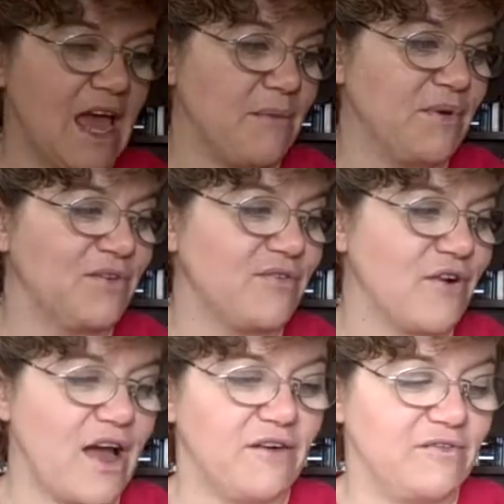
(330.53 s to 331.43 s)
happen
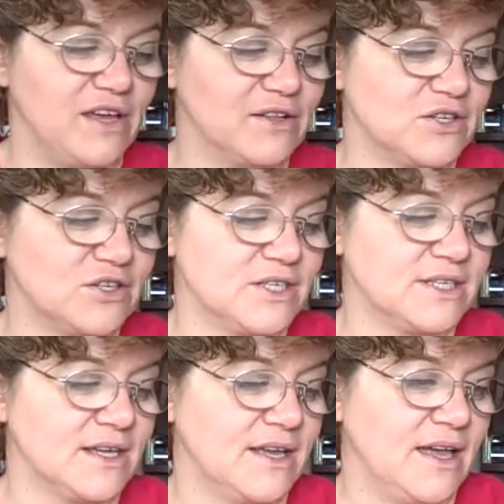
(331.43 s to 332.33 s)
for
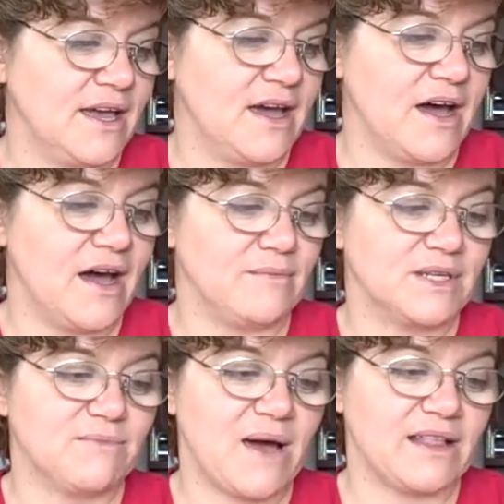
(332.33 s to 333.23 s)
alveolars
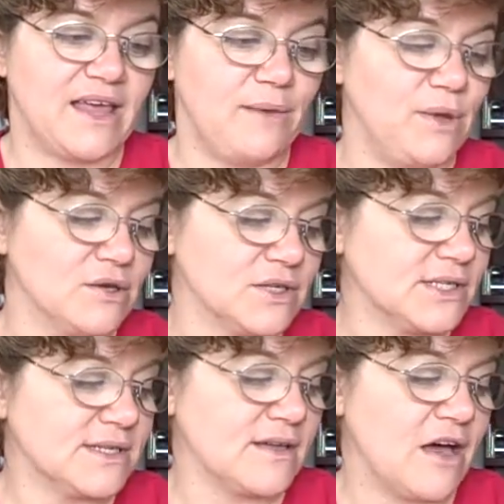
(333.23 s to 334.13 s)
to
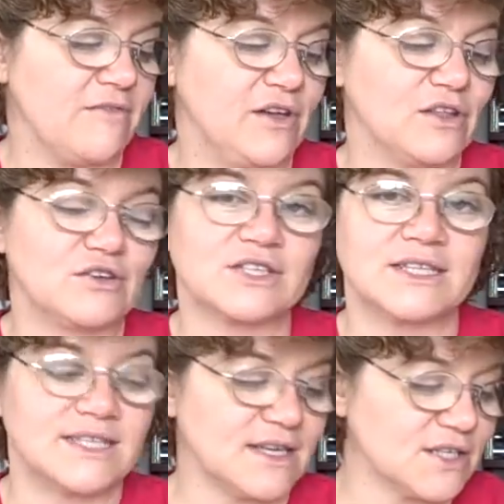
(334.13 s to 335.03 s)
bilabials, alveolars to
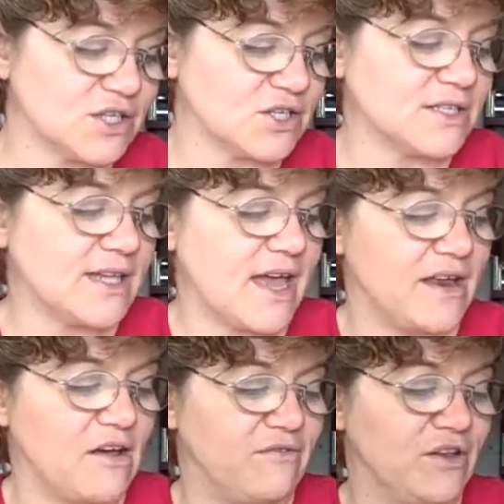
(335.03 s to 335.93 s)
dentals,
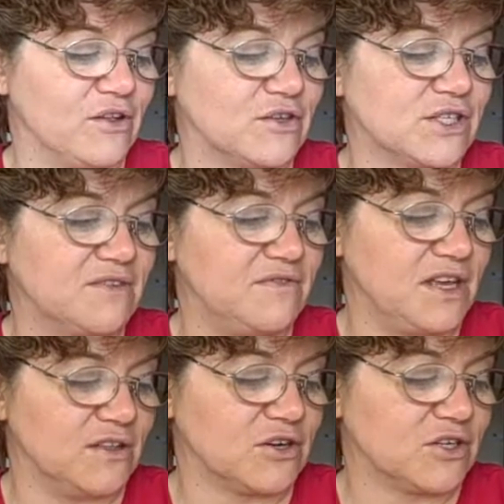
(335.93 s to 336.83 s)
and alveolars to
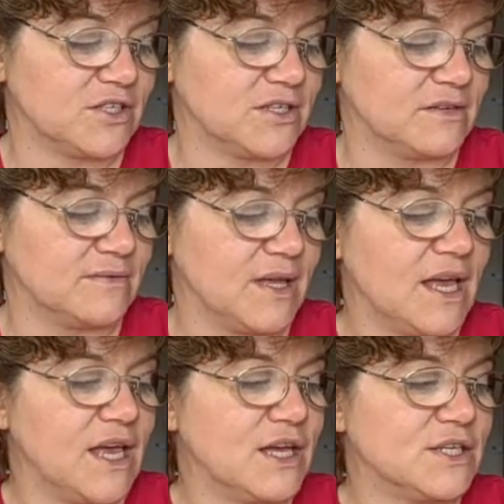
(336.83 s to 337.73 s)
velars.
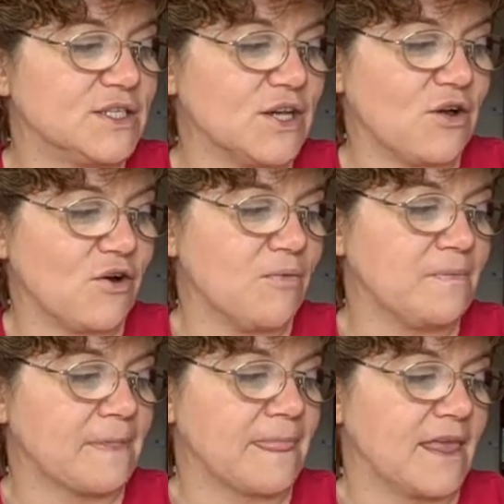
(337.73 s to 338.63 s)
So
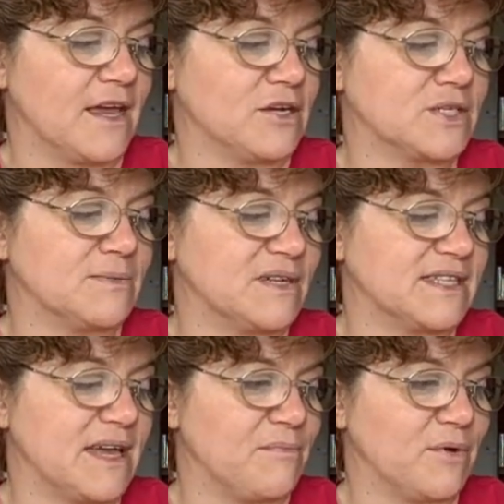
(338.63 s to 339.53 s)
here's some
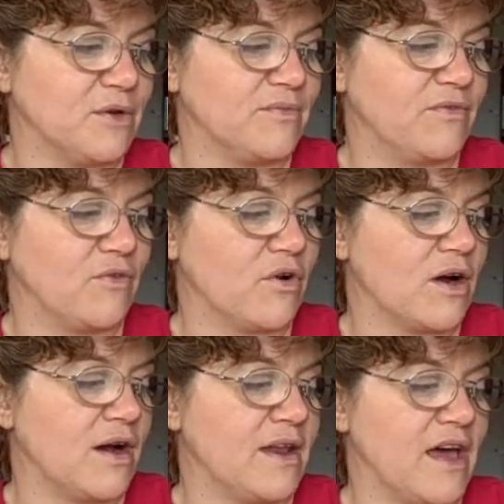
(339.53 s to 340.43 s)
example. For
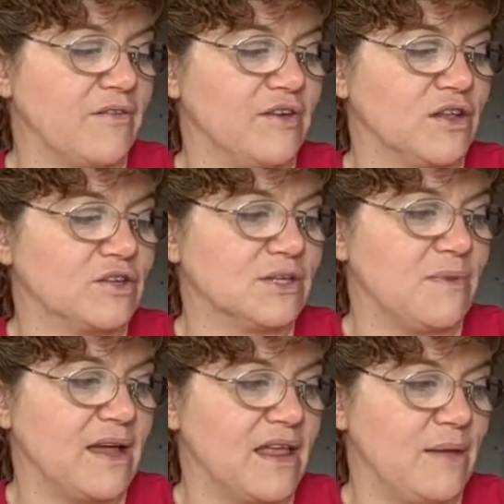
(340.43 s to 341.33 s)
an alveolar to
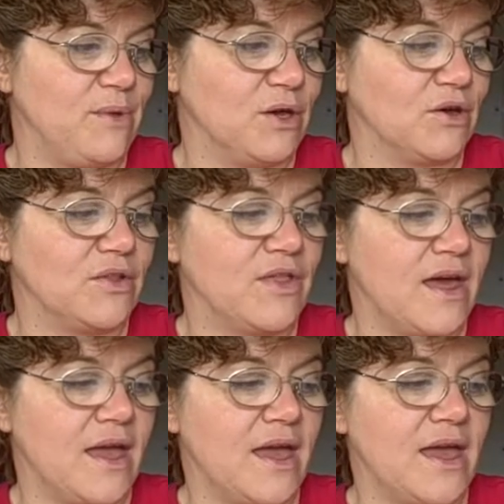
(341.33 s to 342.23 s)
bilabial,
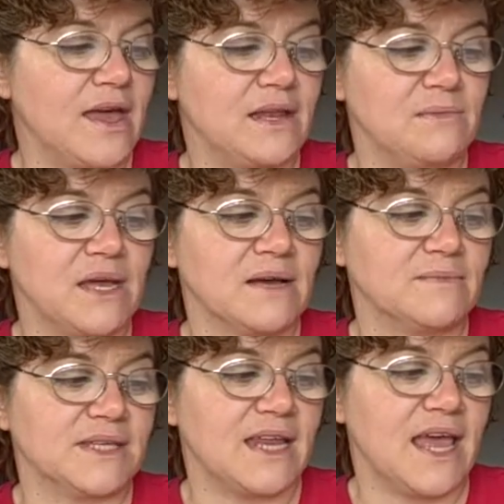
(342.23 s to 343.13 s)
the N
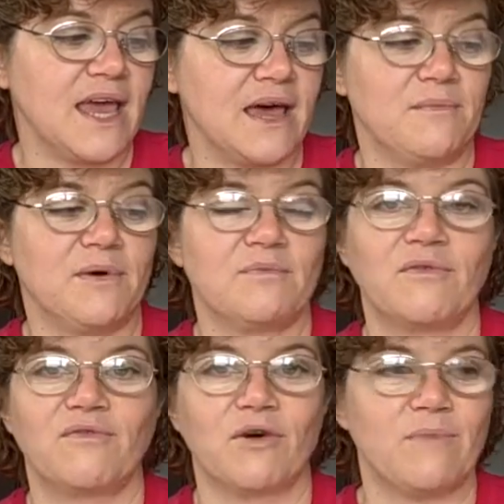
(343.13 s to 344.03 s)
becomes an M
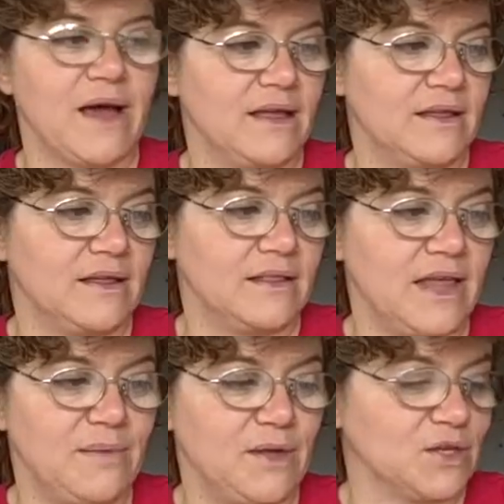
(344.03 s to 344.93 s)
before
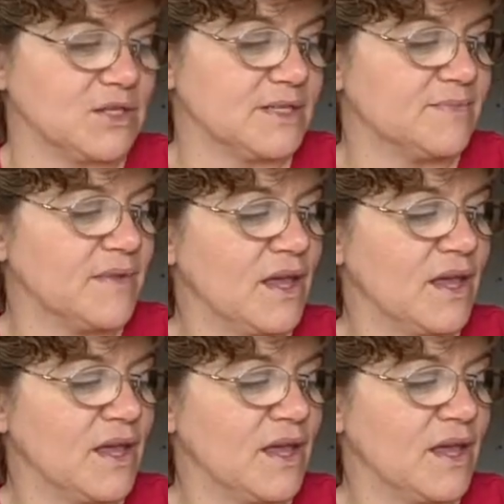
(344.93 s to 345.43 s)
bilabials.